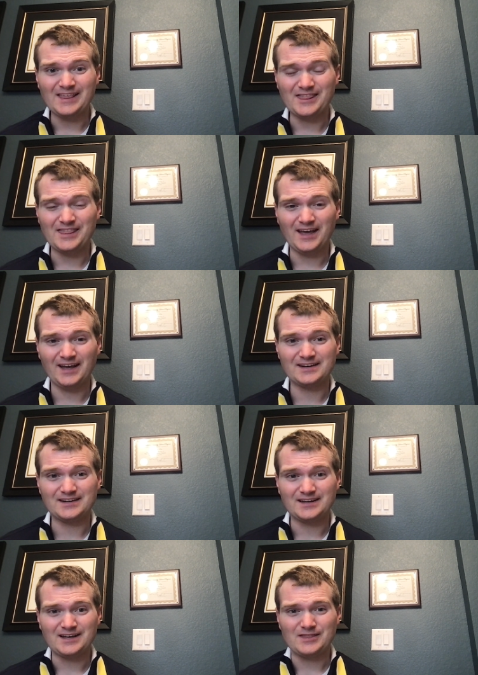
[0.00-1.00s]

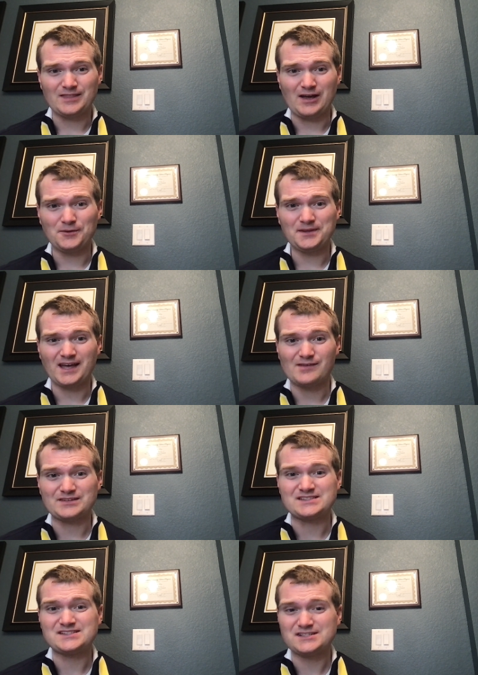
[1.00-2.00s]
then they only have a
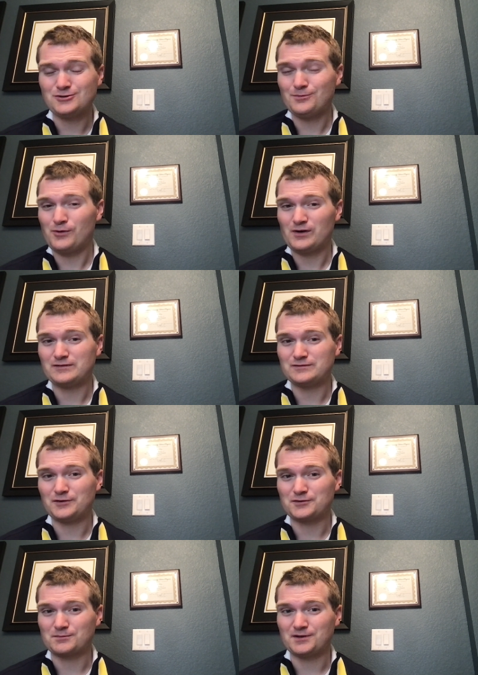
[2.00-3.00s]
single point
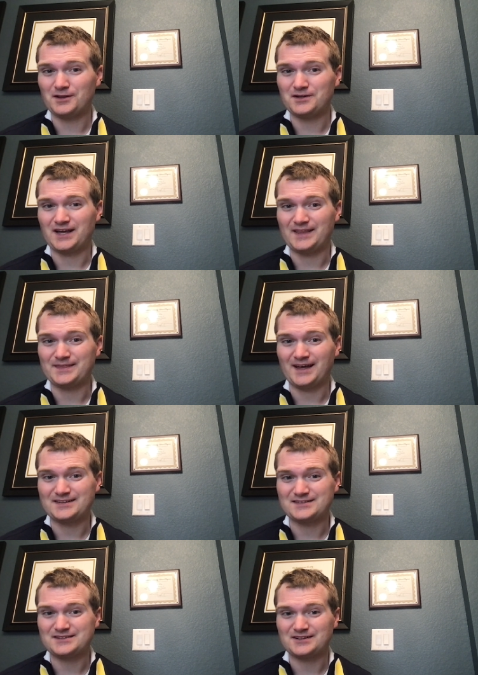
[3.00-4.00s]
vulnerability, and
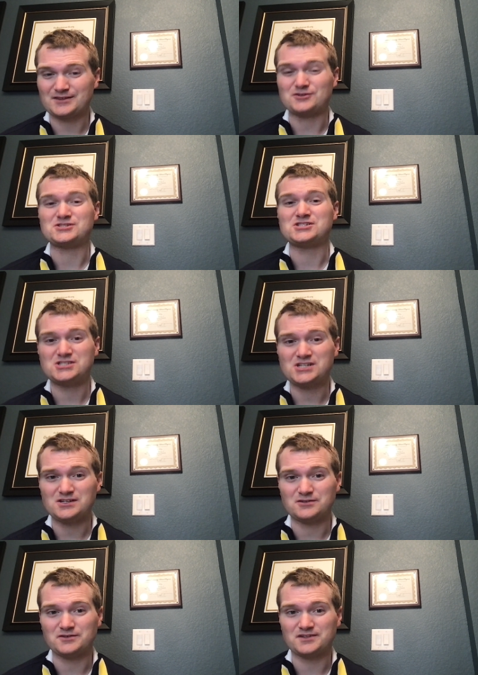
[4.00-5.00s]
that's their
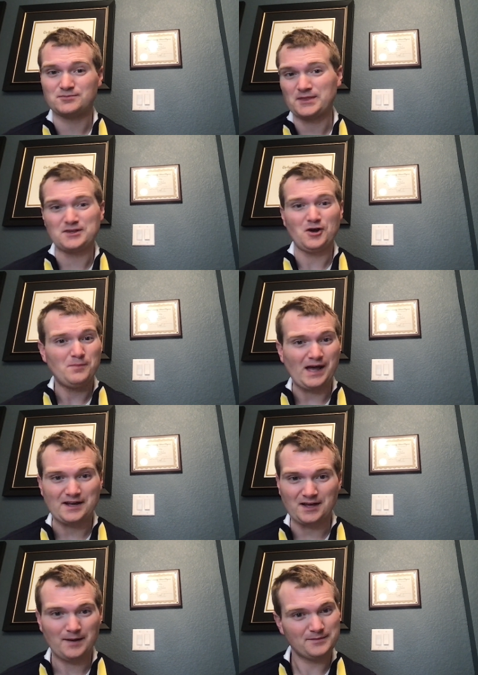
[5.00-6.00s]
shields with no
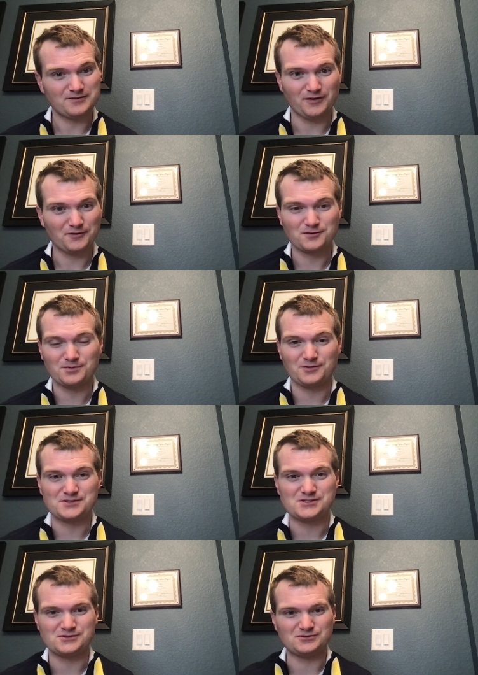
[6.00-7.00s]
backups, vulnerable
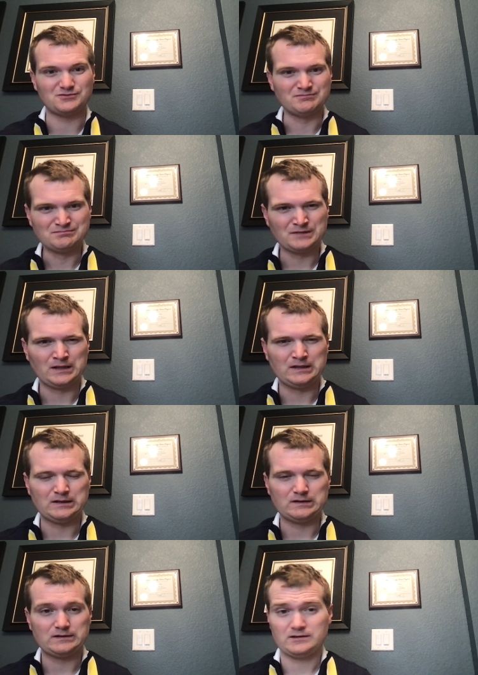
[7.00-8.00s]
to
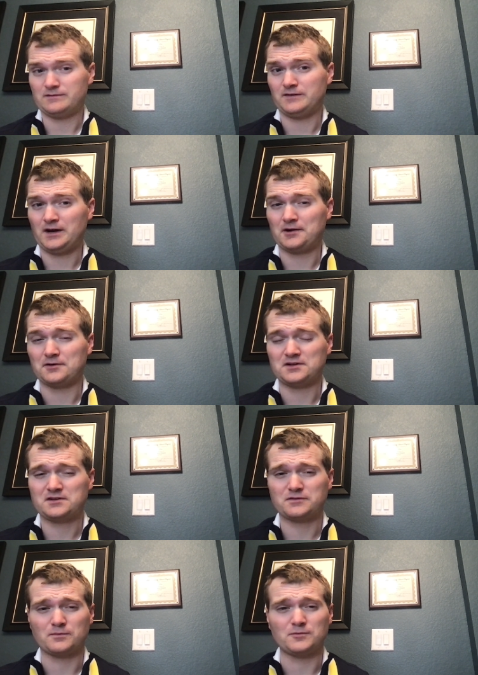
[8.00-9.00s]

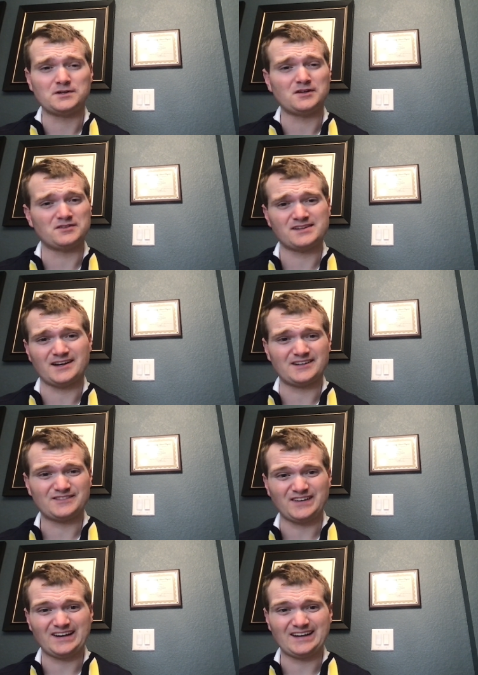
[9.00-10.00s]
virus from Windows
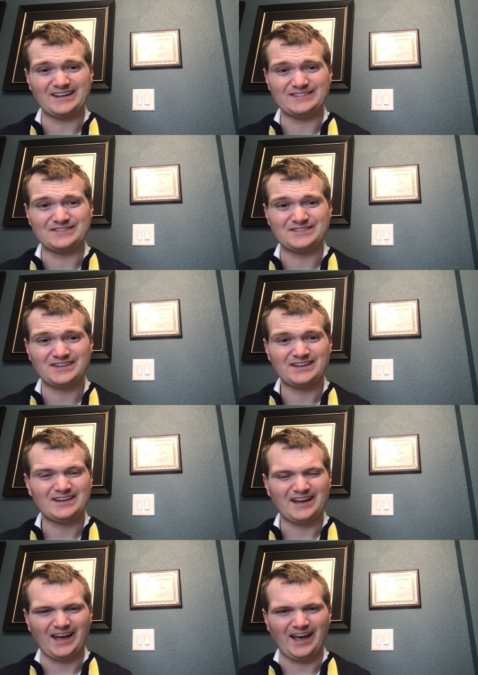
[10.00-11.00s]
95,
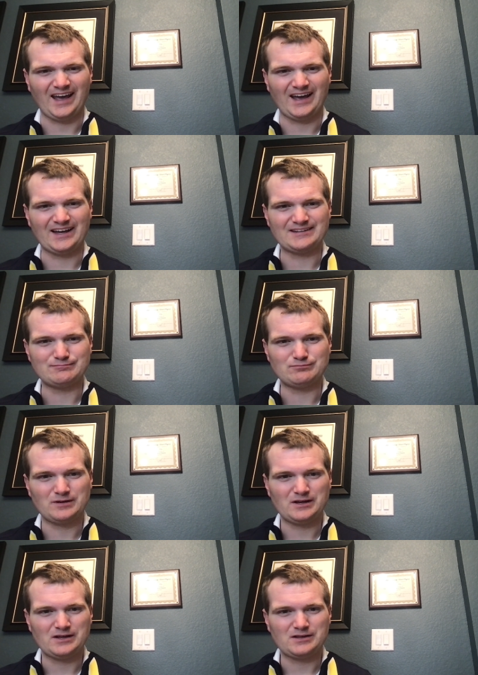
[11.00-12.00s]
and
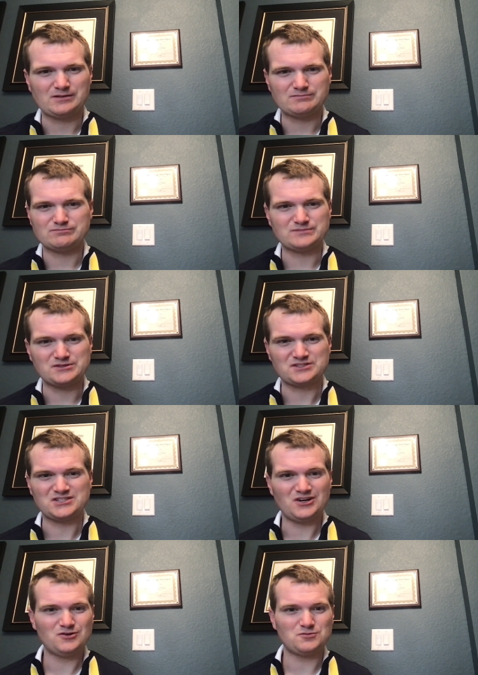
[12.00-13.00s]
there's
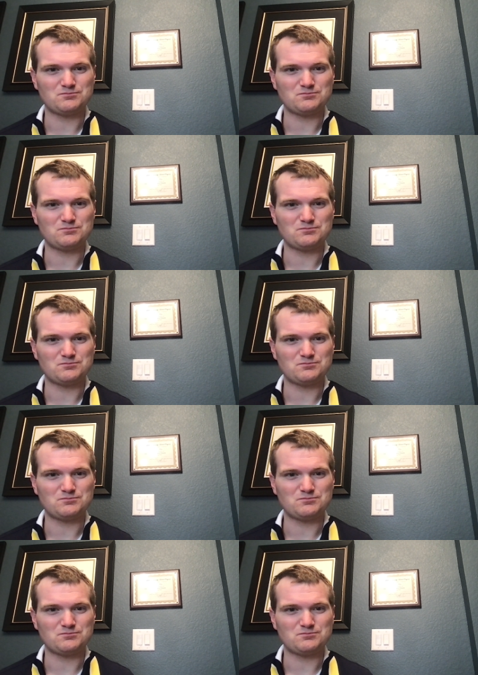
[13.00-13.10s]
no